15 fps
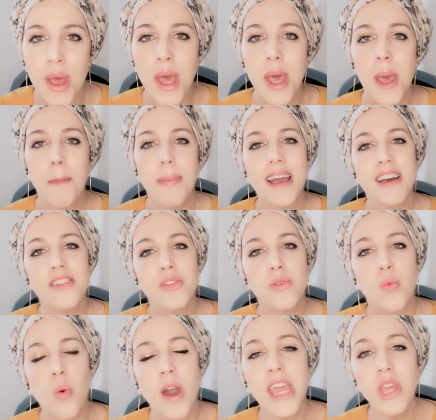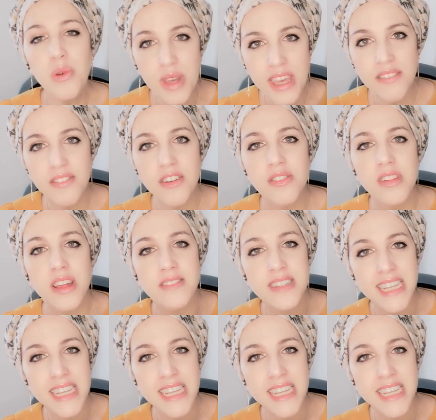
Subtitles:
Because what you give yourself to